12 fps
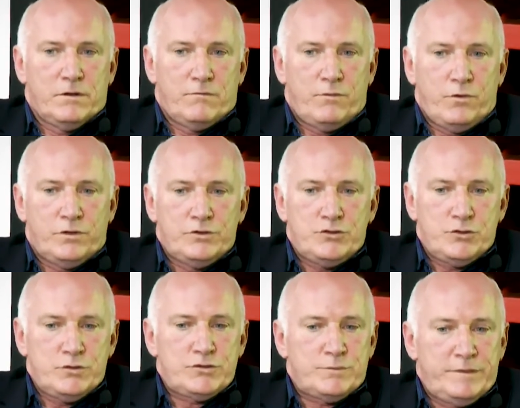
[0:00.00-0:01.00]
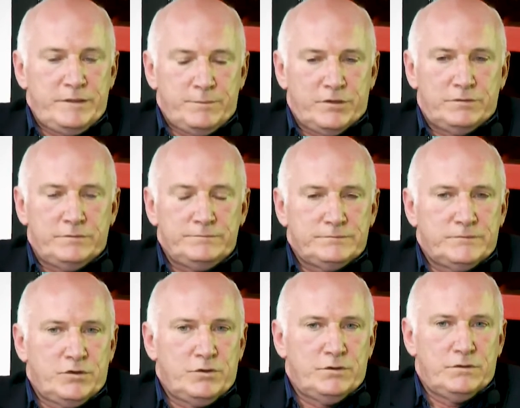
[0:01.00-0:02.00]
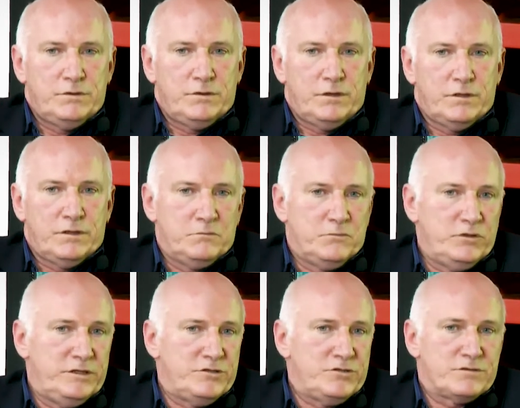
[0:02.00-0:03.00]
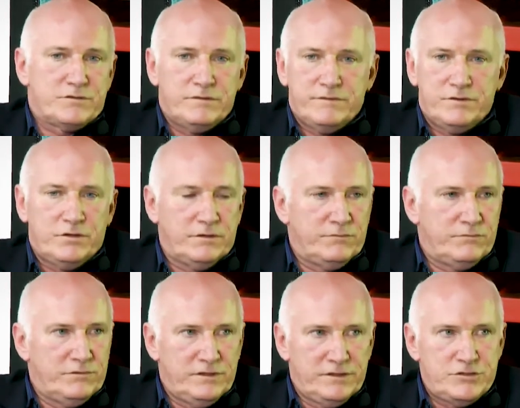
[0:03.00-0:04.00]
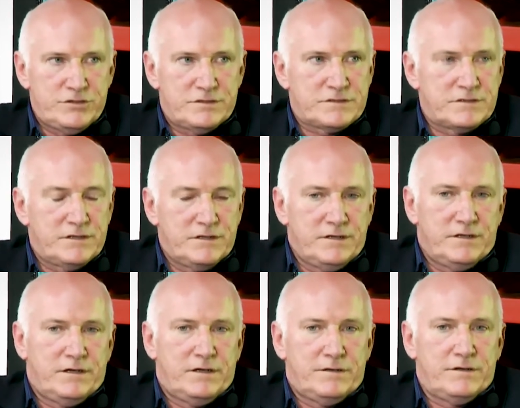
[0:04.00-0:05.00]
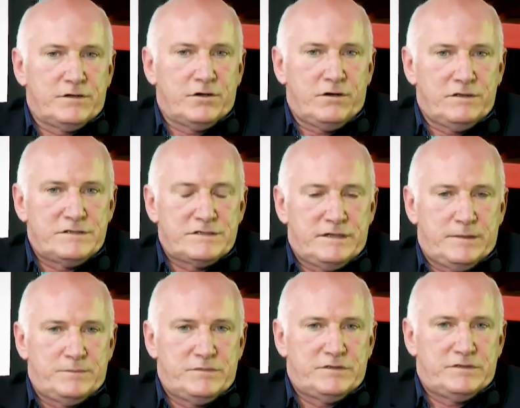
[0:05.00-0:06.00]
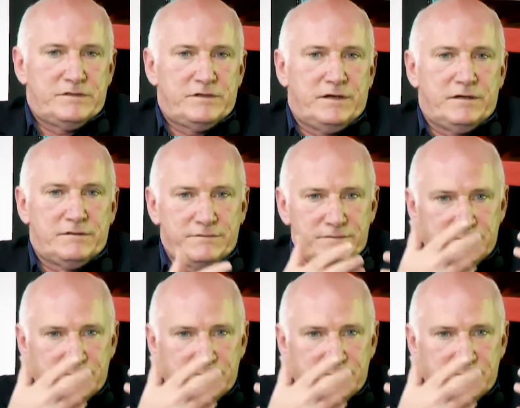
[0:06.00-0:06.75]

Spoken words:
For Jewish people who are religious or even non-religious, the concept of,